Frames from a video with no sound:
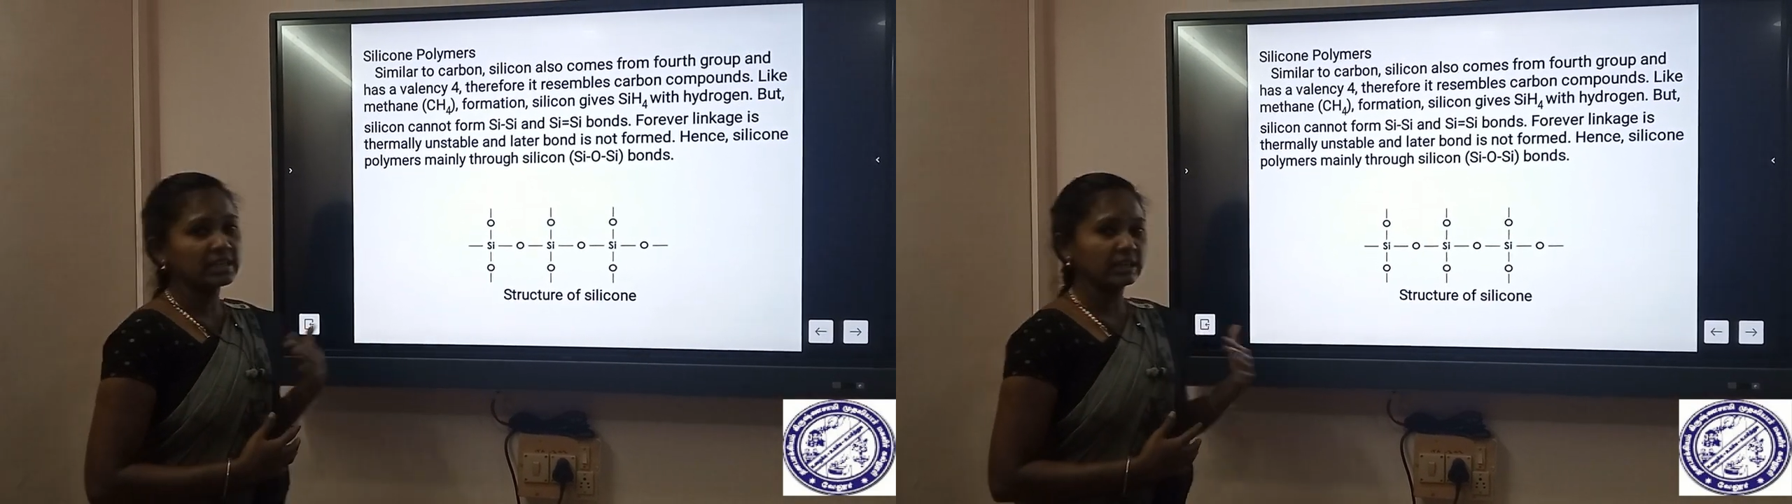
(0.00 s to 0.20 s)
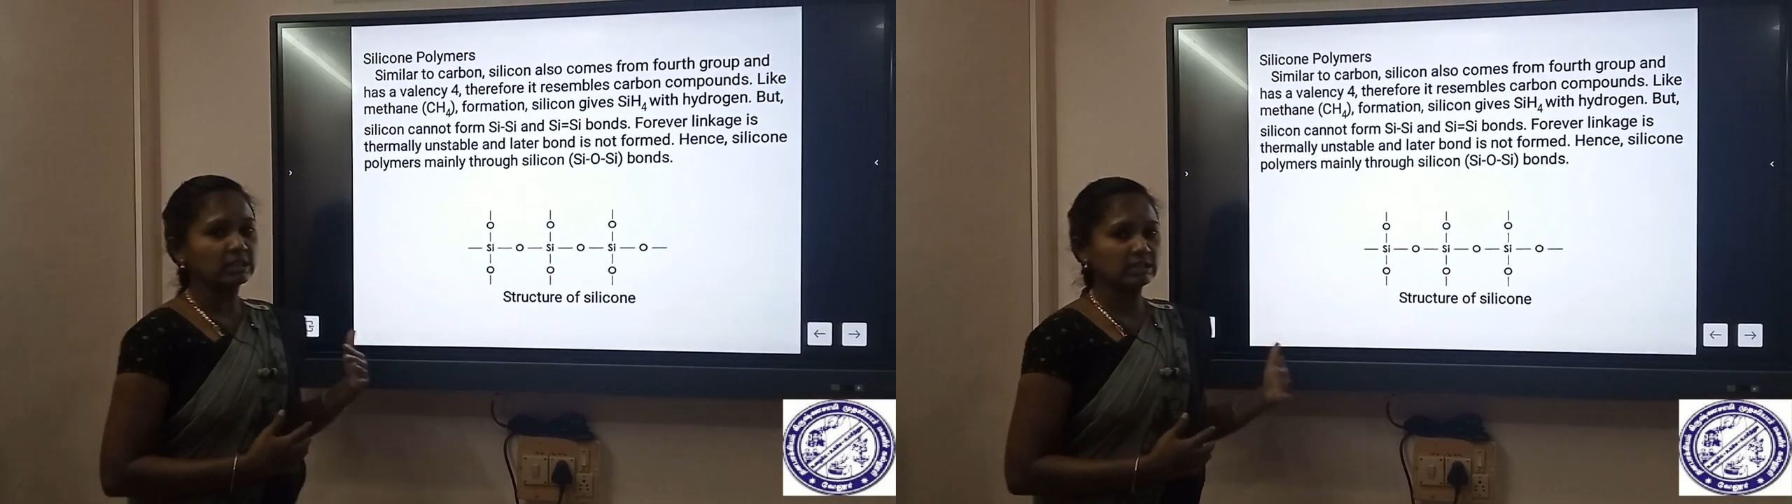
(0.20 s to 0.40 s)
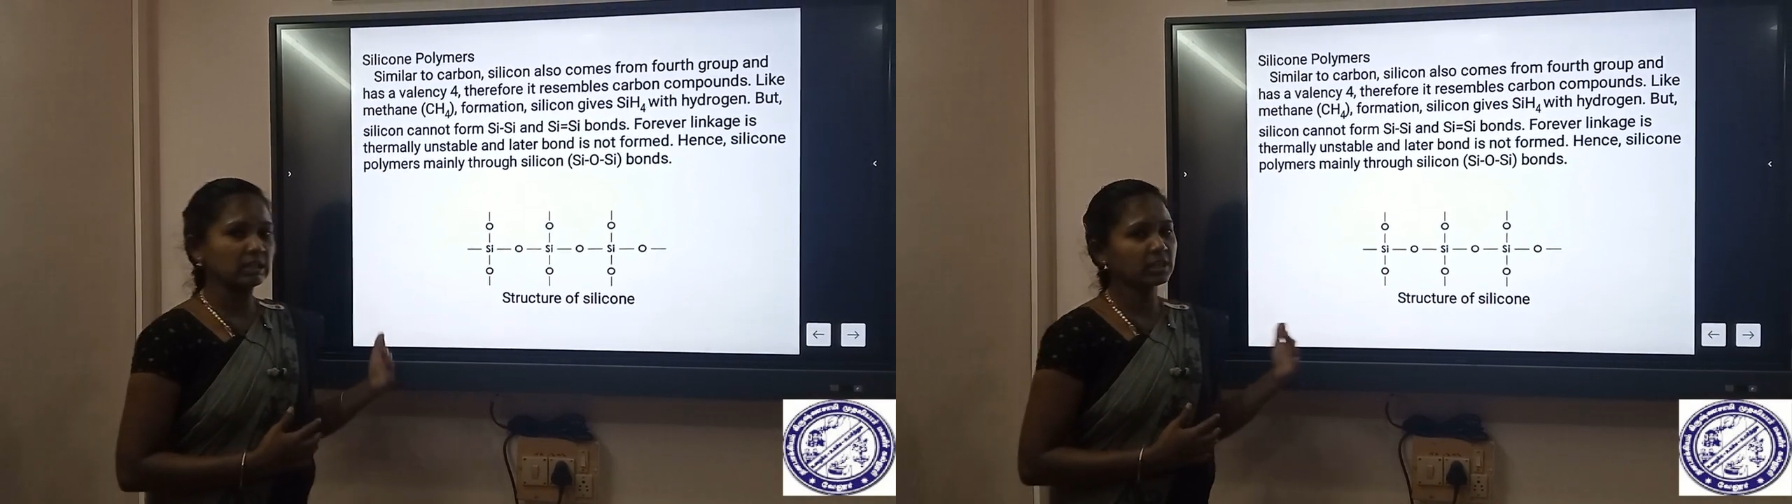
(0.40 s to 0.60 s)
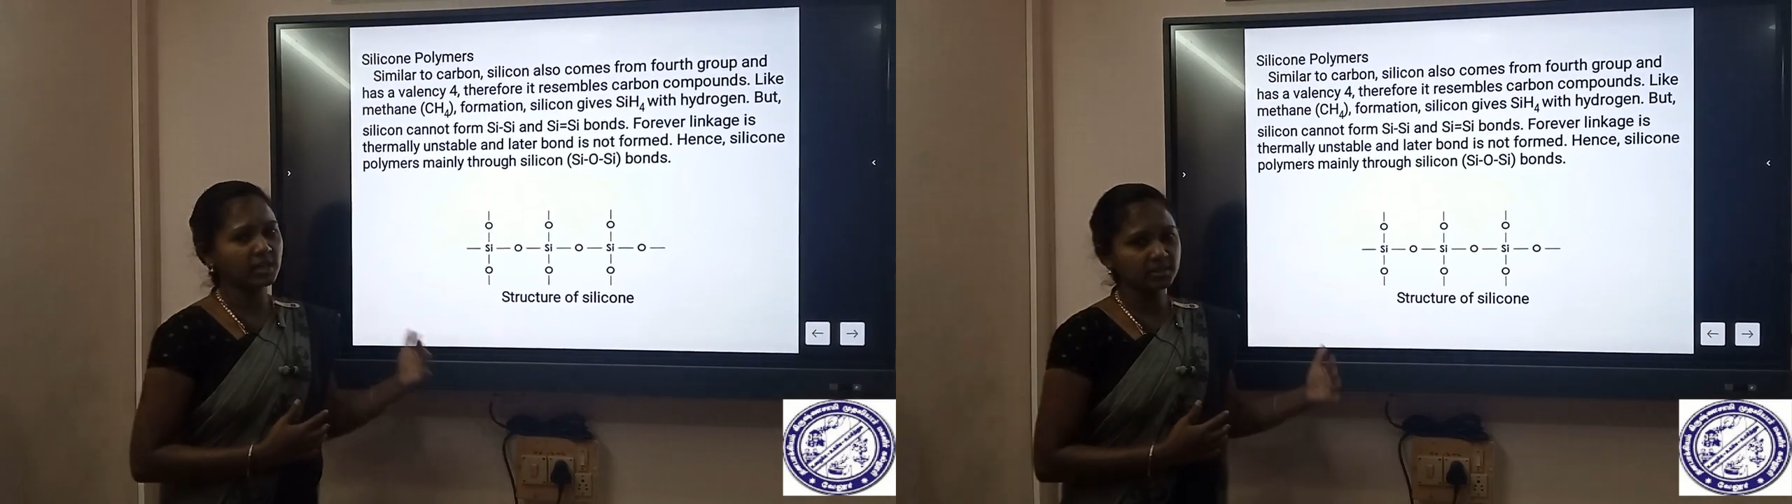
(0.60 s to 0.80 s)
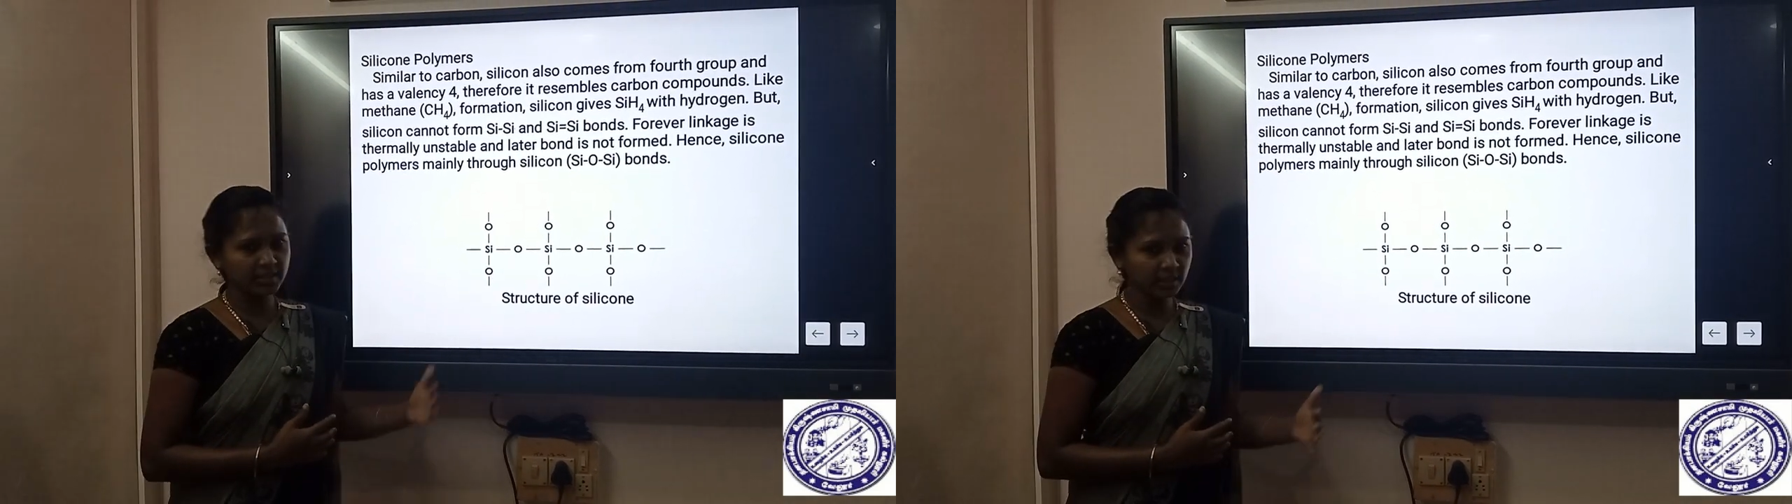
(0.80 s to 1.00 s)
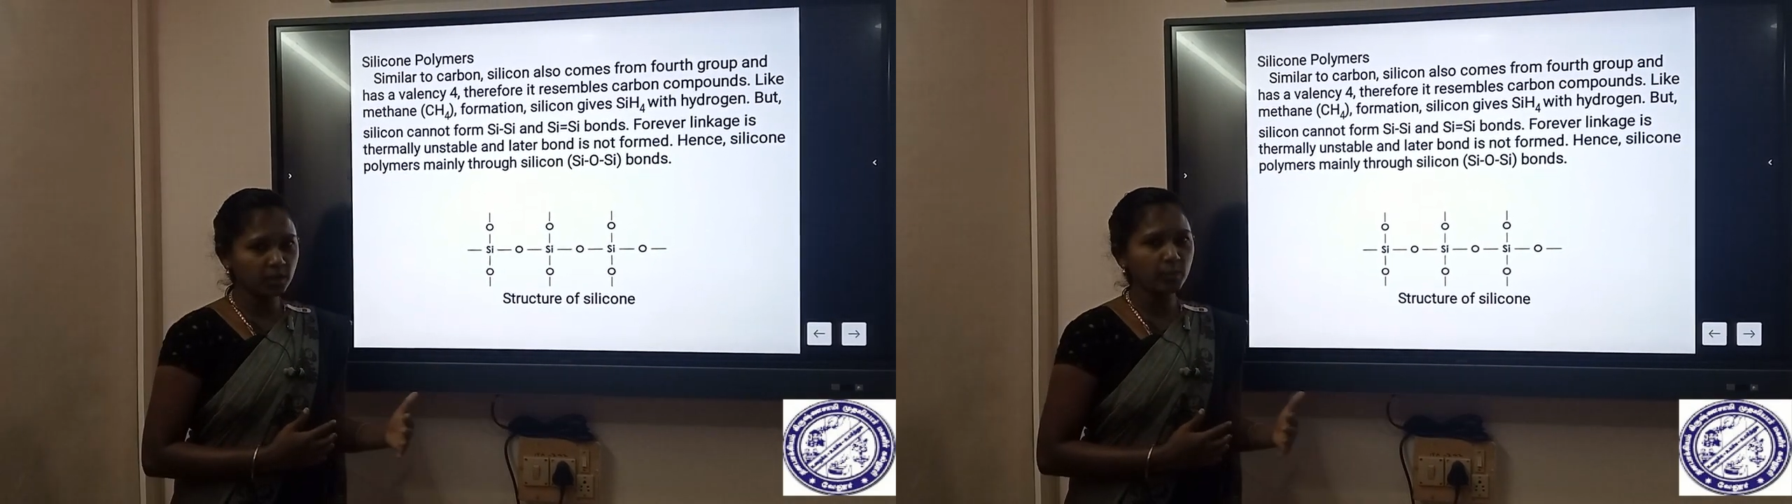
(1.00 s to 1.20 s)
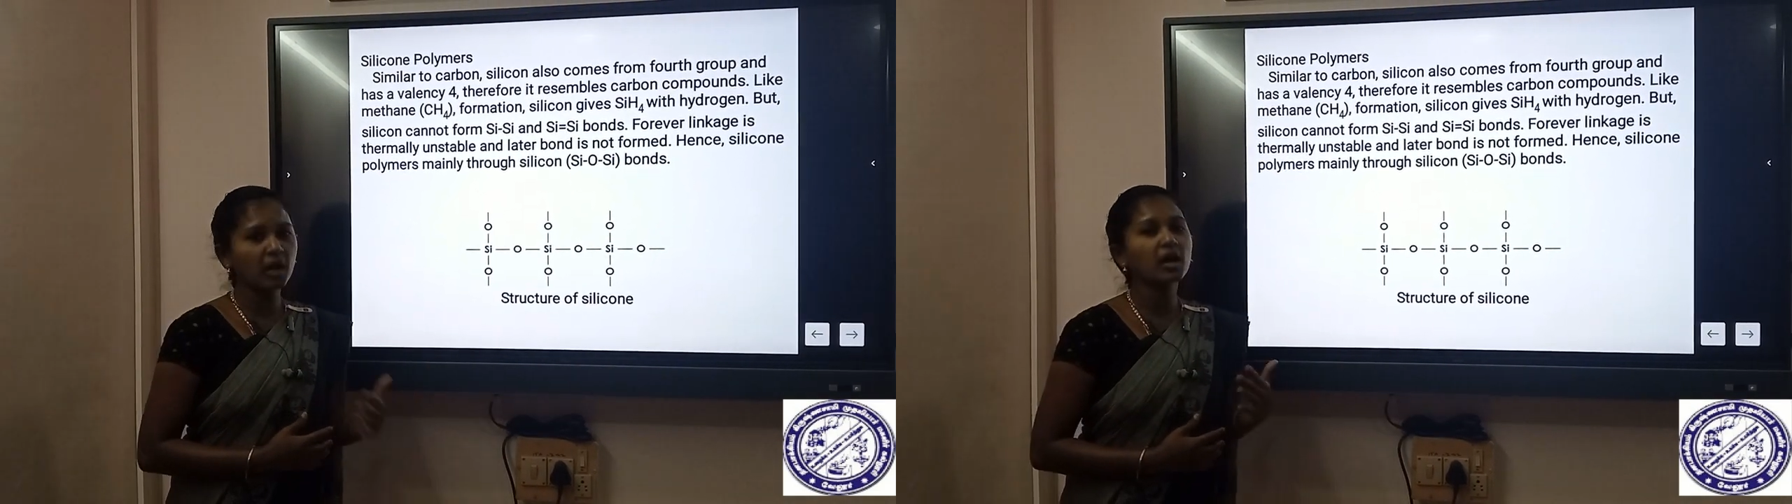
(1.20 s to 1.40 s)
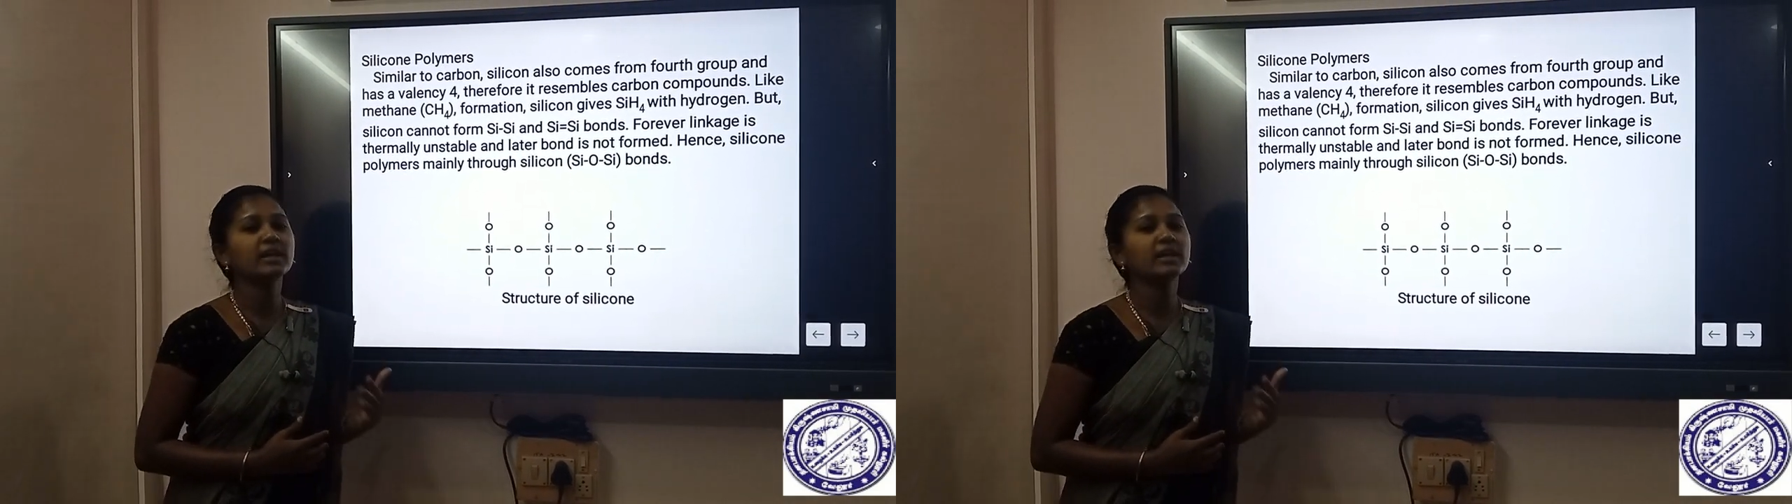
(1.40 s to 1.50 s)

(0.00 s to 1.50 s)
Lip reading: silicon-silicon single bond